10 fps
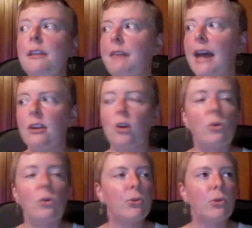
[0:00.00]
that
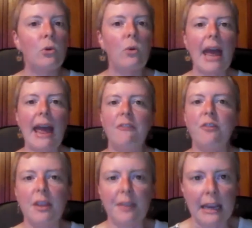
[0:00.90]
go through
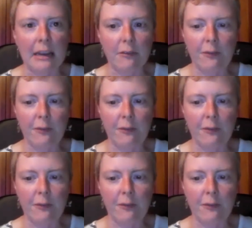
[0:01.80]
everything